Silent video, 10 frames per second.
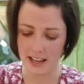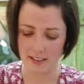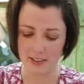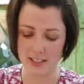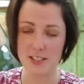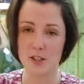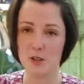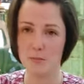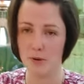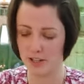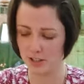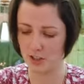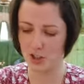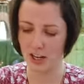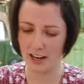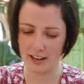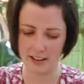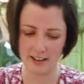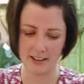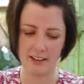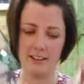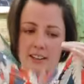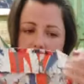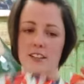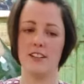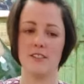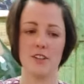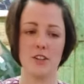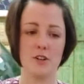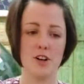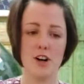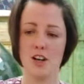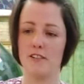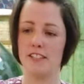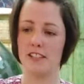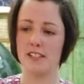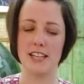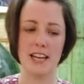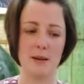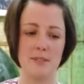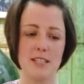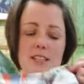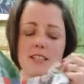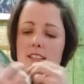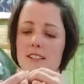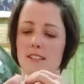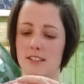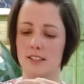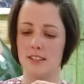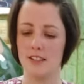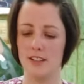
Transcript: This is a good point to check that your collar is at the same distance